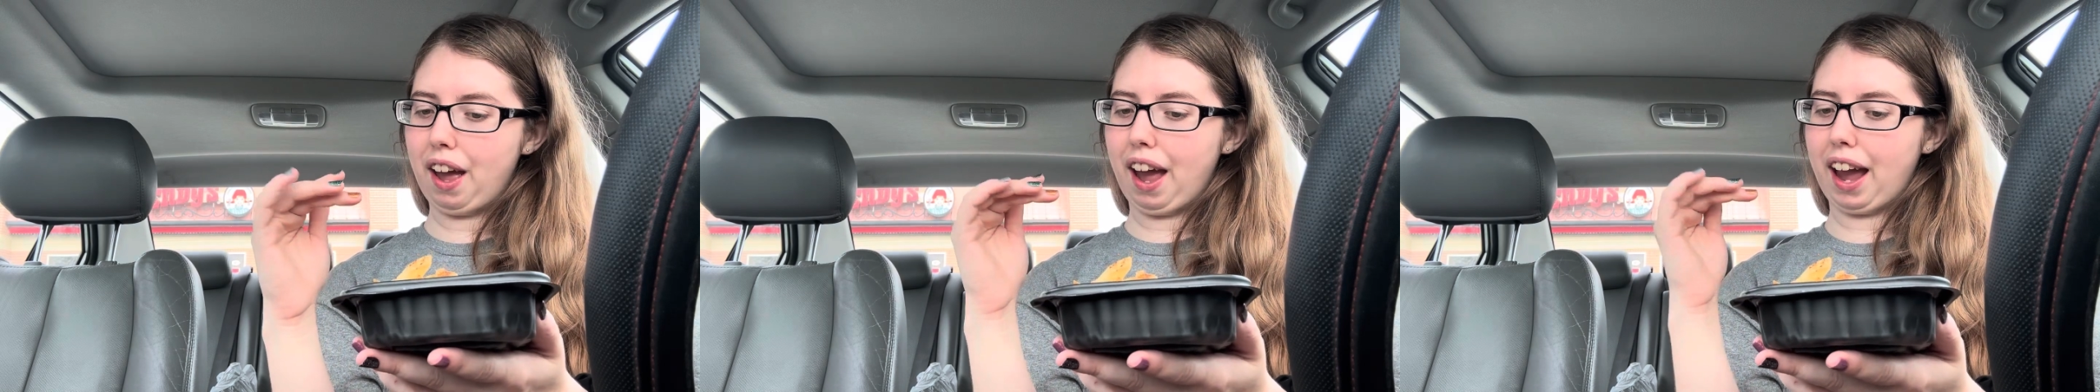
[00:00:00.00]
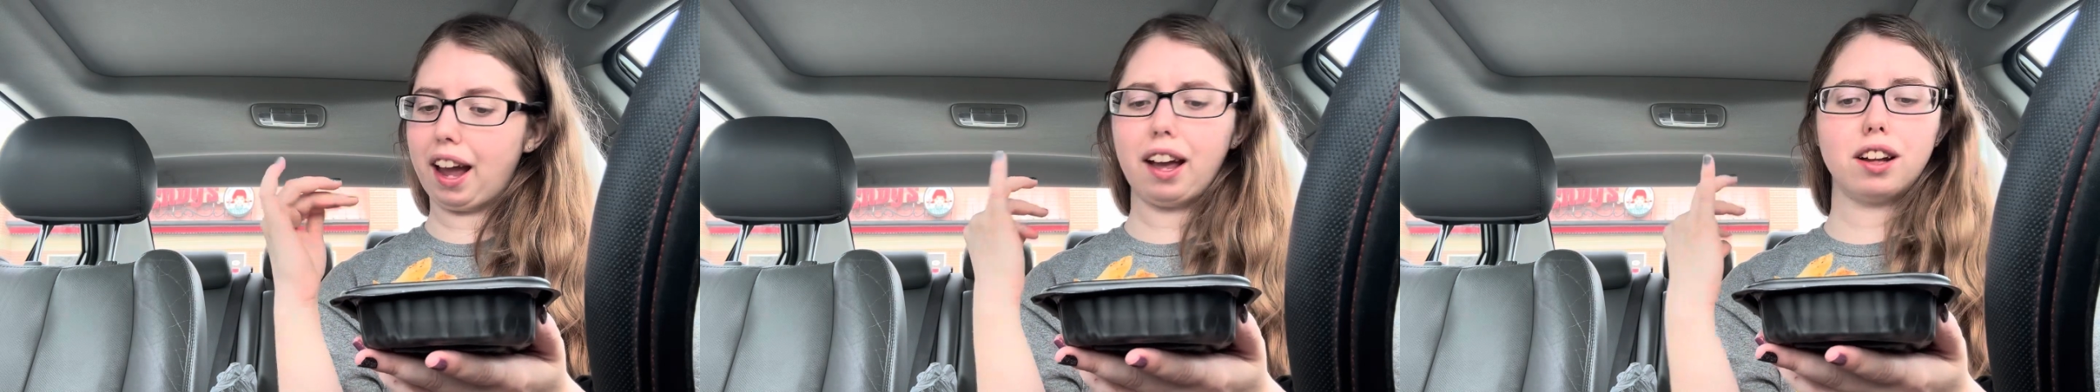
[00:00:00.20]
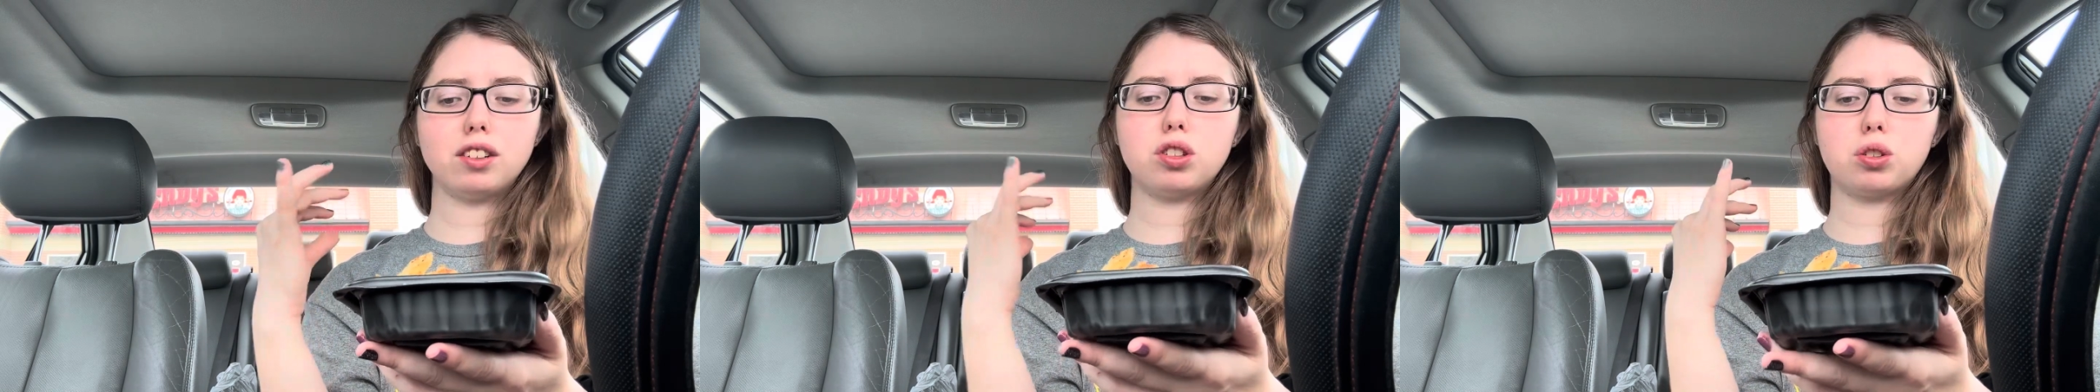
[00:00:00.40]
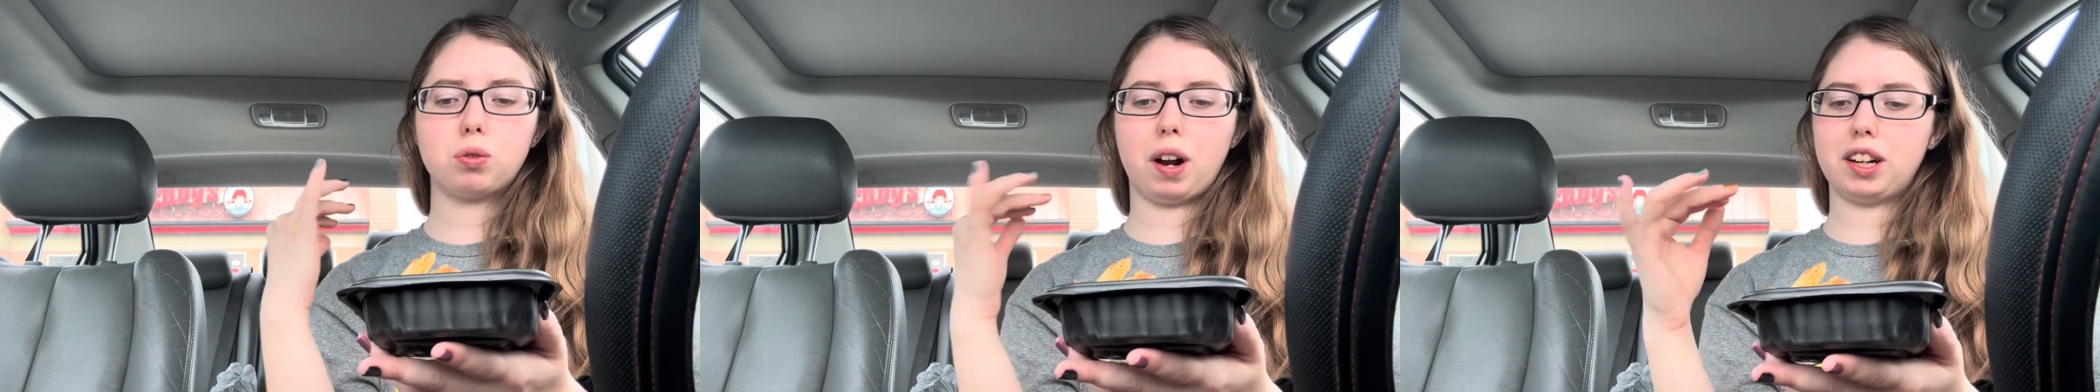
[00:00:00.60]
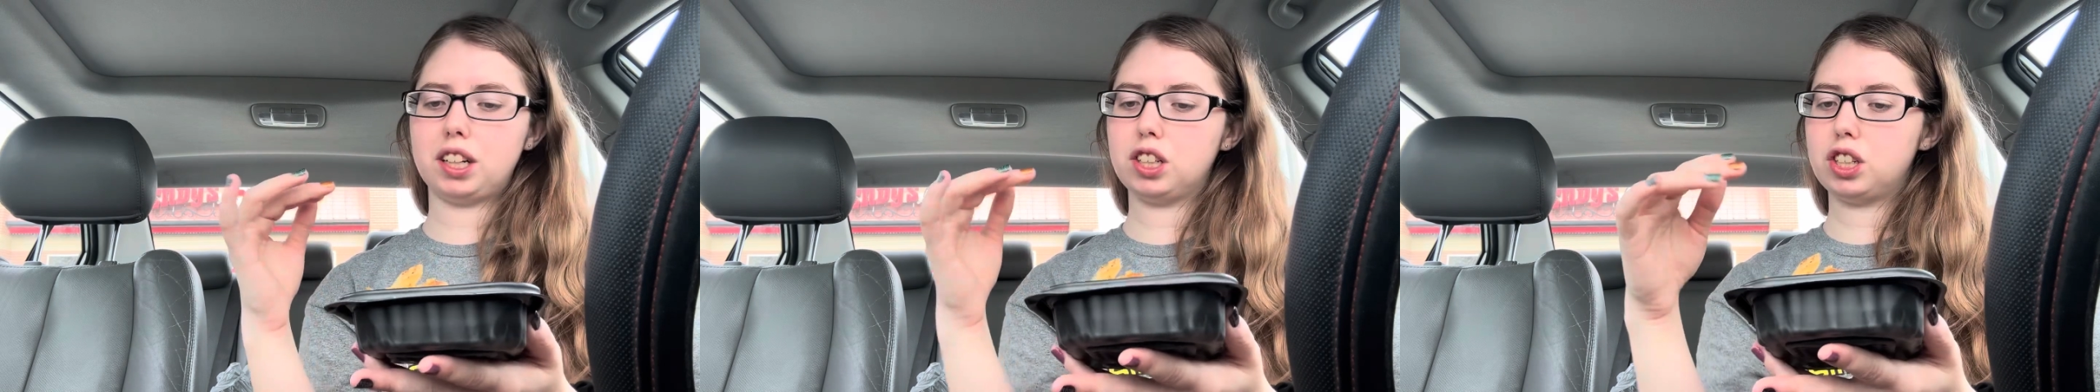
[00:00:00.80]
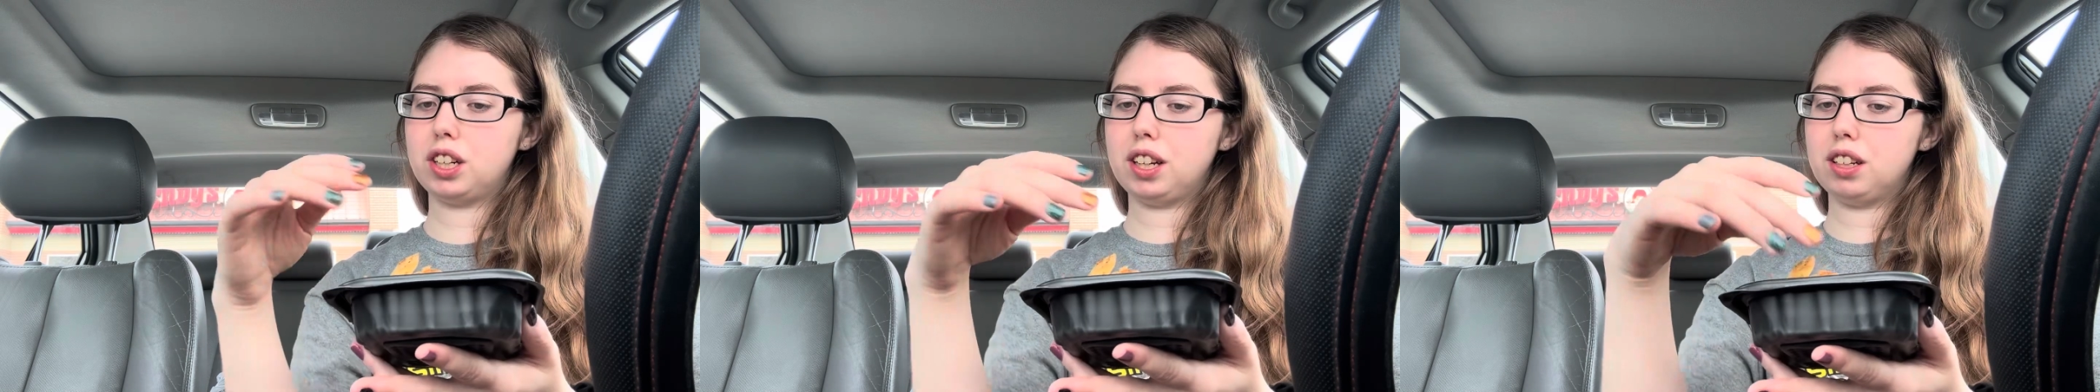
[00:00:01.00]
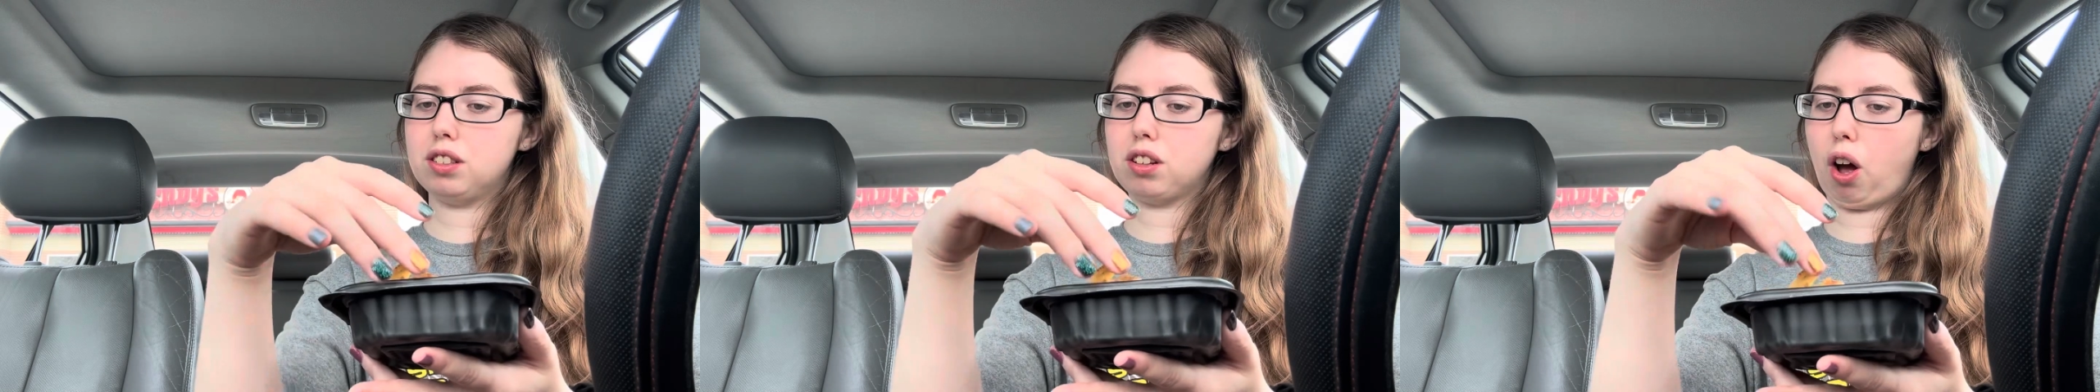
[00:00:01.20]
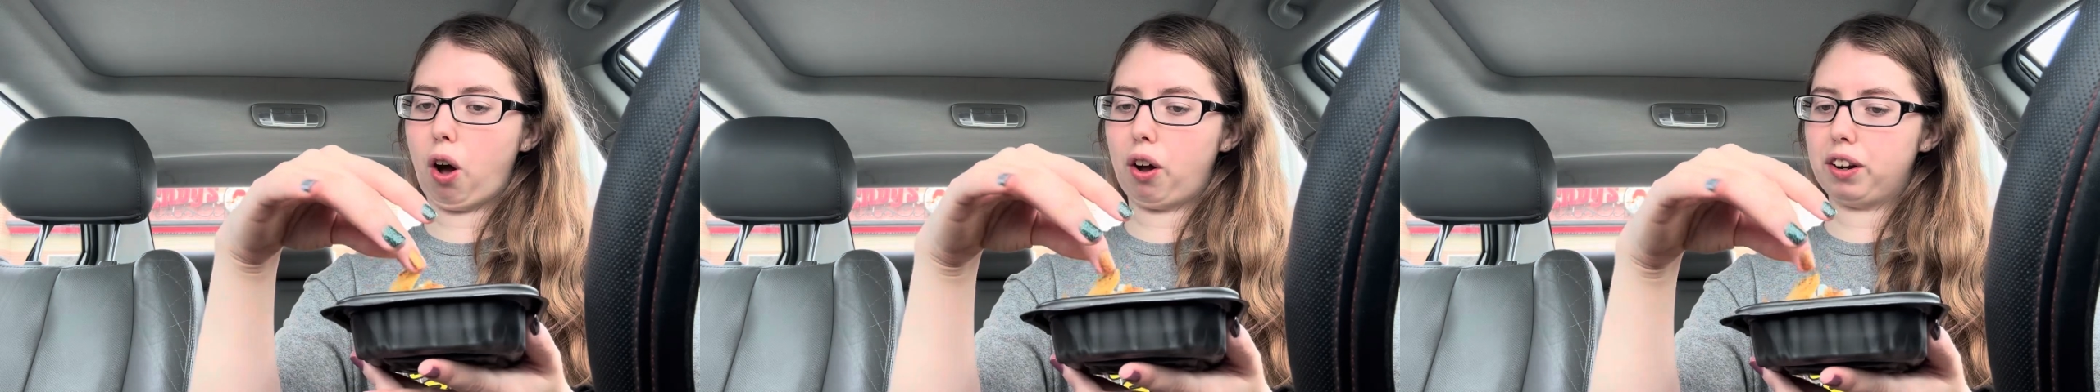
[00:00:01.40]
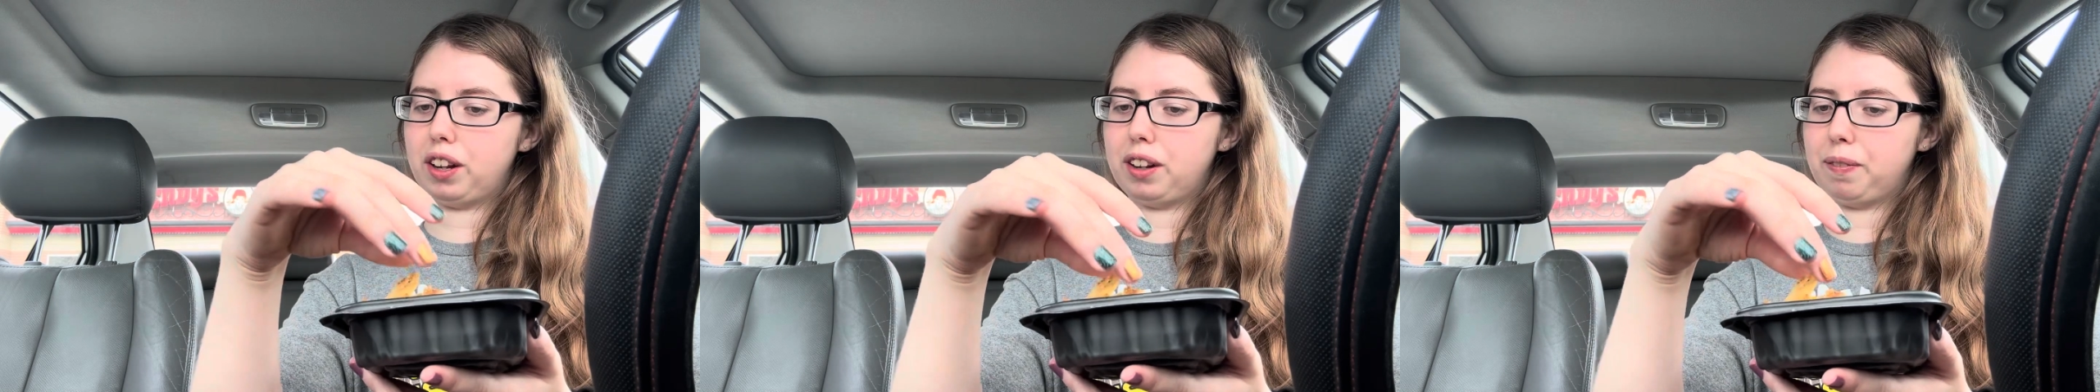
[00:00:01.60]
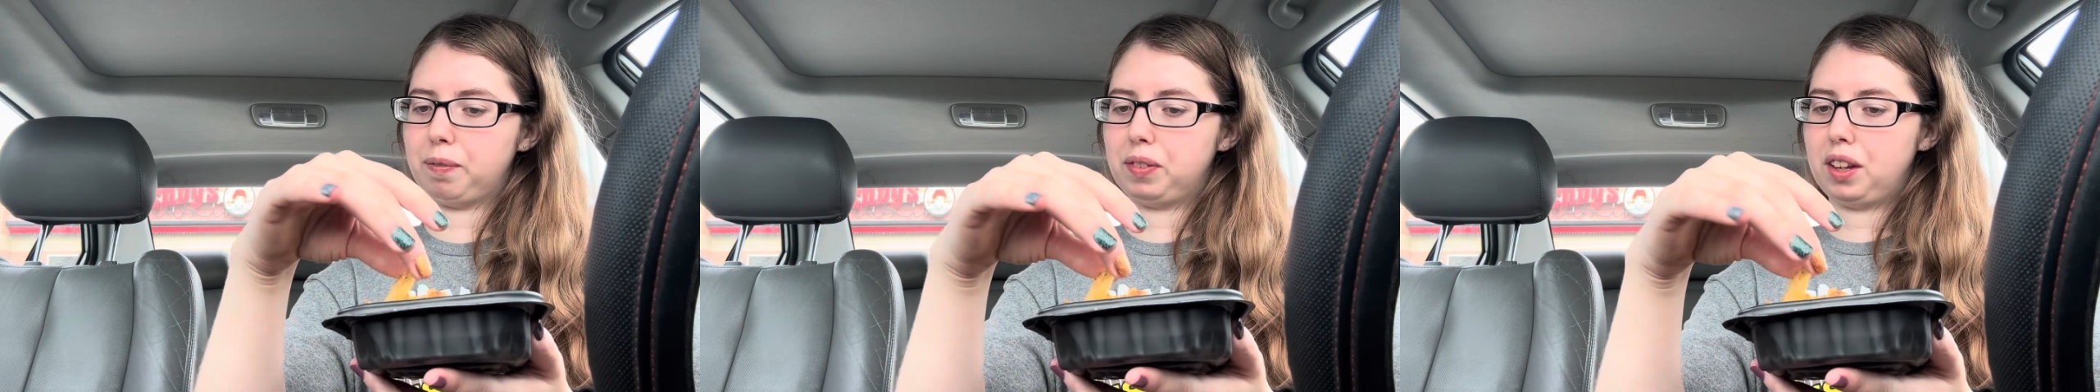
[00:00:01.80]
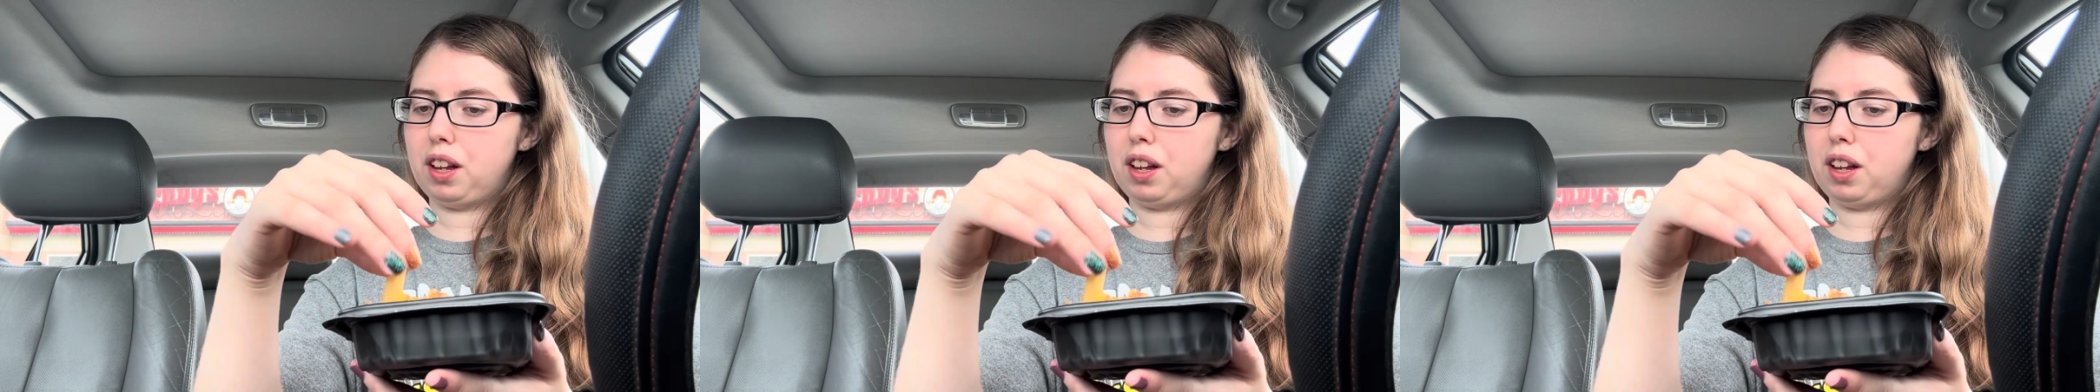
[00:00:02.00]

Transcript: and shredded cheese on it,